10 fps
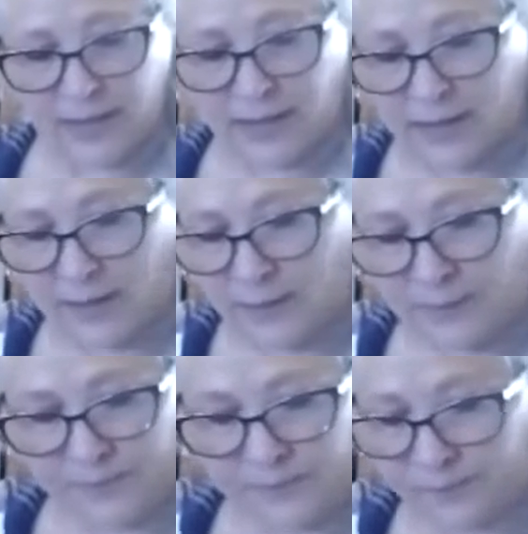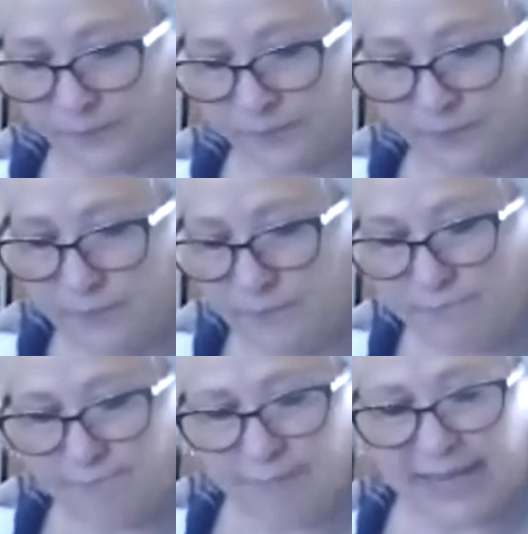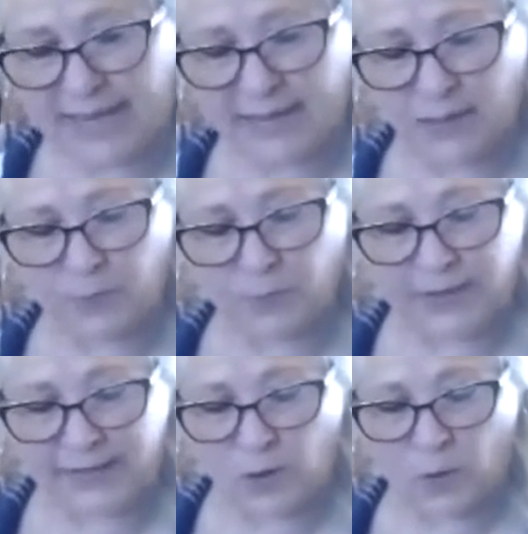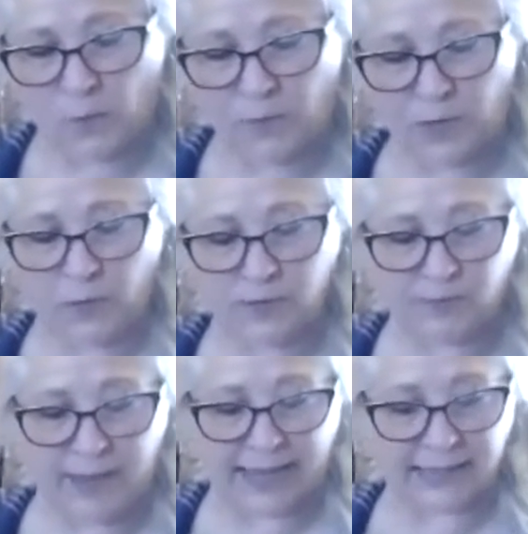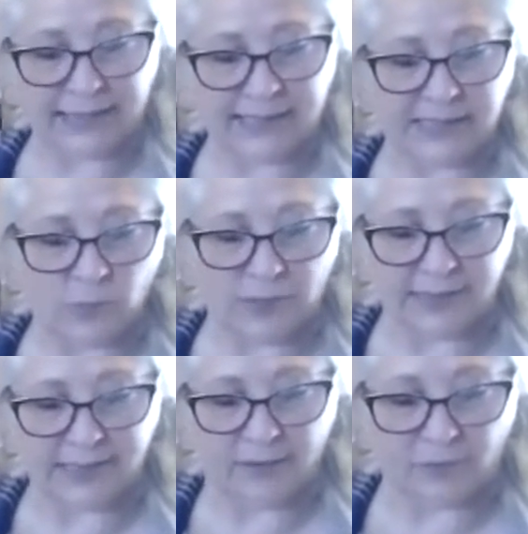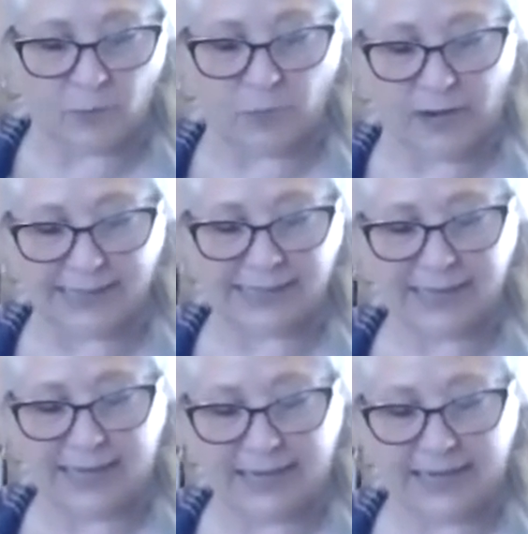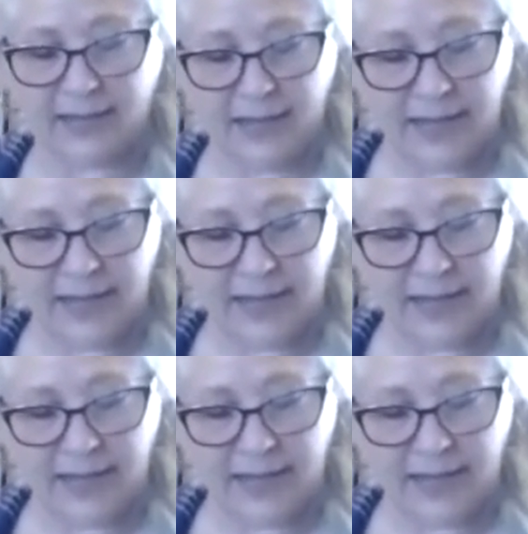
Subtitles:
And I'll bring home those boxes with several brats in it.